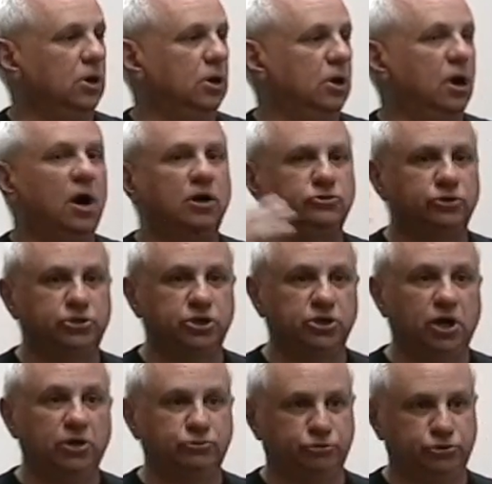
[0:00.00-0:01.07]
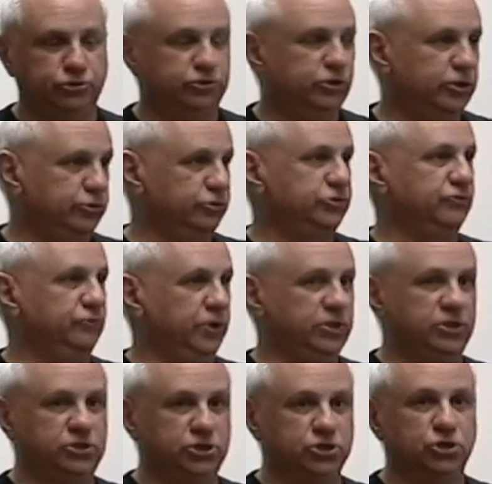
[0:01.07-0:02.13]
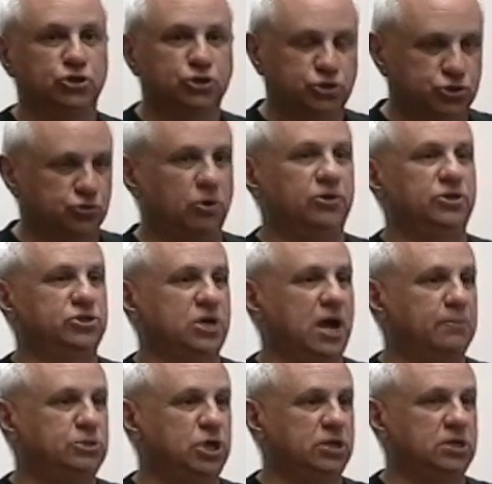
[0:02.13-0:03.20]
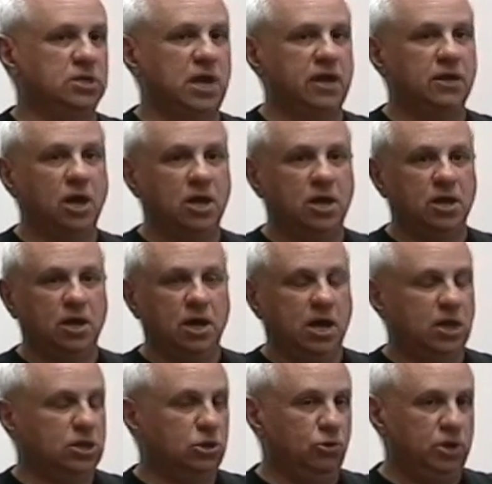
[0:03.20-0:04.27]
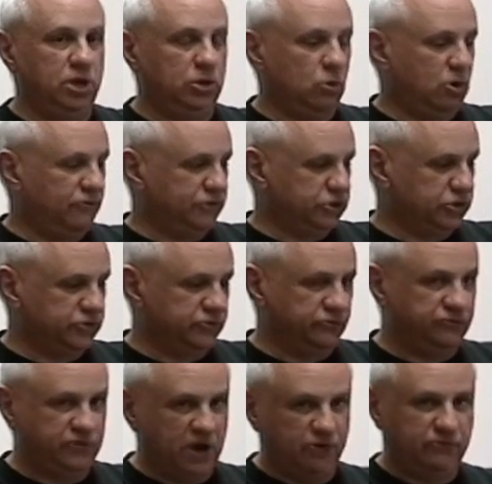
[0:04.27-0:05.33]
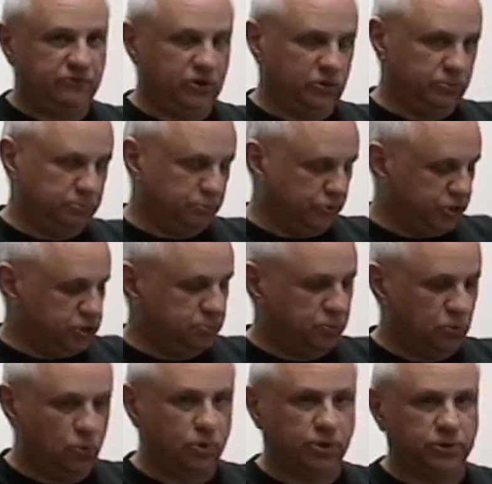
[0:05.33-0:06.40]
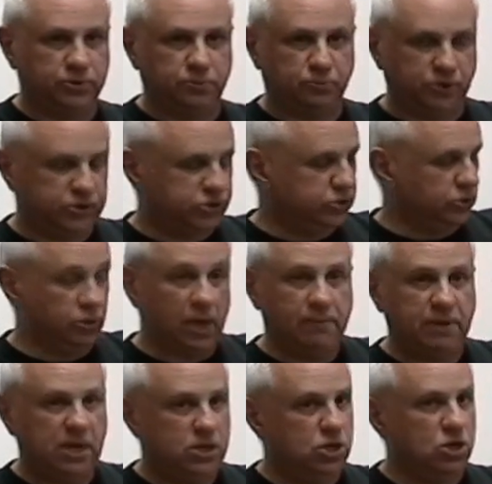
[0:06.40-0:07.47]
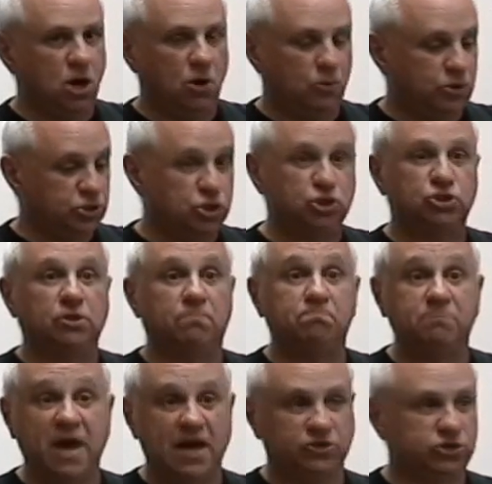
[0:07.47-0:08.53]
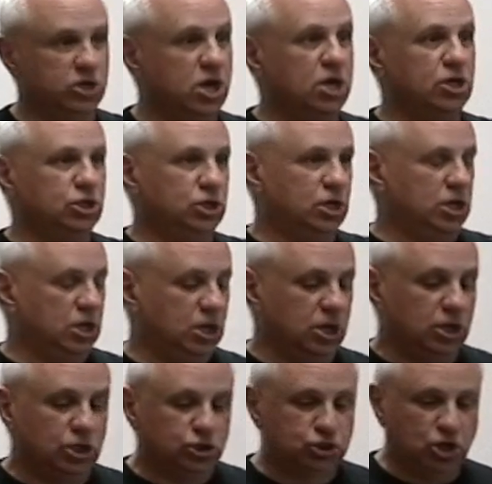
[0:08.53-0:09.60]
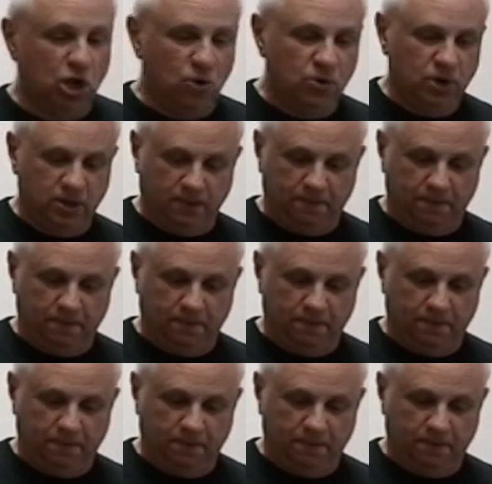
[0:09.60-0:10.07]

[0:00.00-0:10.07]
hundreds and hundreds and hundreds of witnesses saw this object that I, including officers from Fairfield, Bridgeport, Bristol, I mean, you know, it was just a mess. So,